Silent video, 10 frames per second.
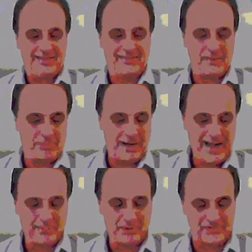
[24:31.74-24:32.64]
The
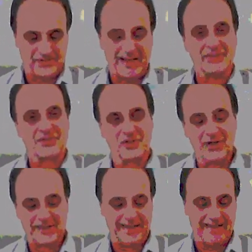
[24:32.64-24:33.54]
Bible says,
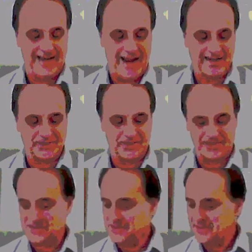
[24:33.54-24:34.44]
look in
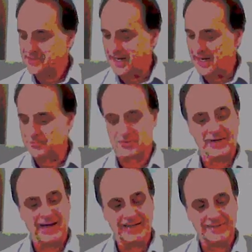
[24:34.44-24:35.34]
Exodus chapter
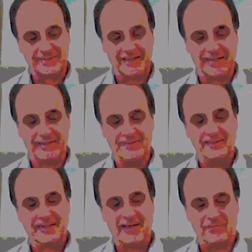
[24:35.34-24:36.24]
19
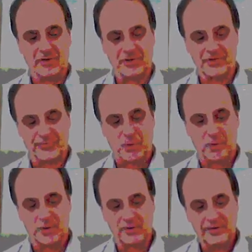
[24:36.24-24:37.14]
and verse
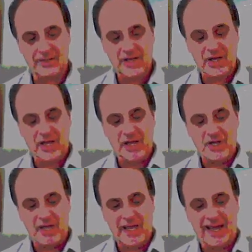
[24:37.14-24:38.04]
4.
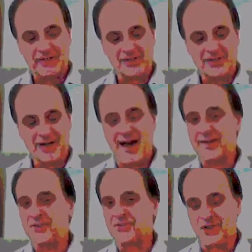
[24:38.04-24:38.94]
And
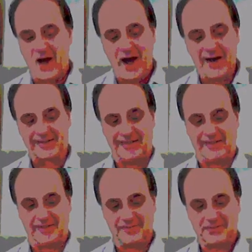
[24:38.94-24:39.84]
God is
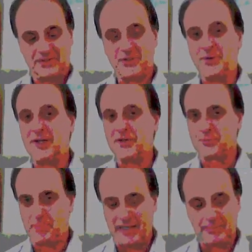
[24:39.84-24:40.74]
talking to
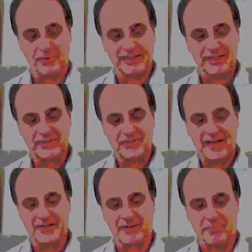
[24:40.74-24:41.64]
his people. He
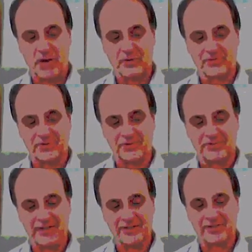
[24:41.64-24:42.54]
said to
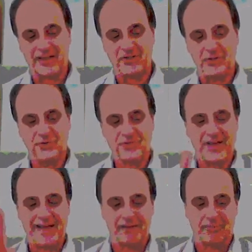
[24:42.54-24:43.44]
Moses, he said, you
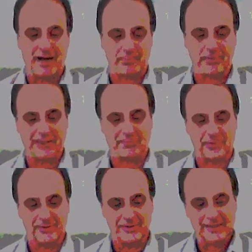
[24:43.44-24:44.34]
say to my
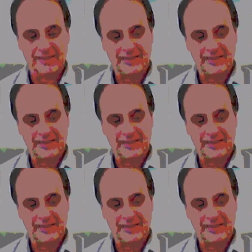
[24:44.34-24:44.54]
people,